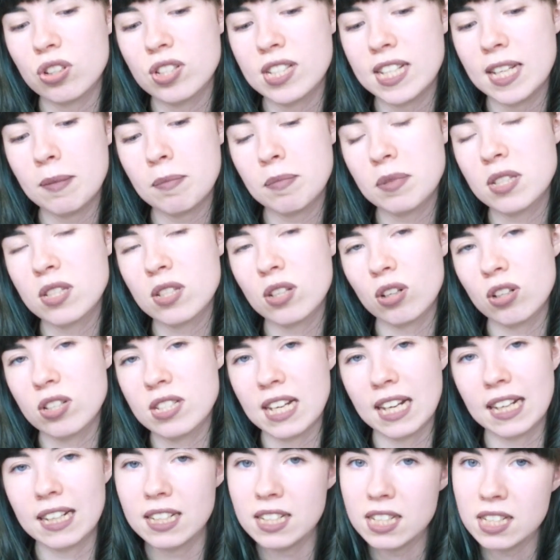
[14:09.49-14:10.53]
tips or
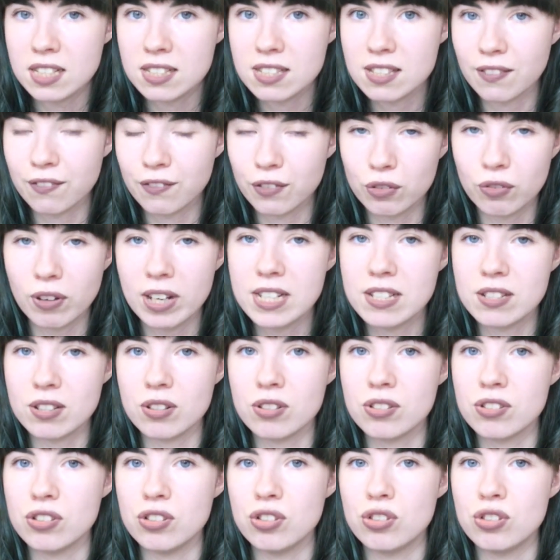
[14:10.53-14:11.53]
techniques for writers,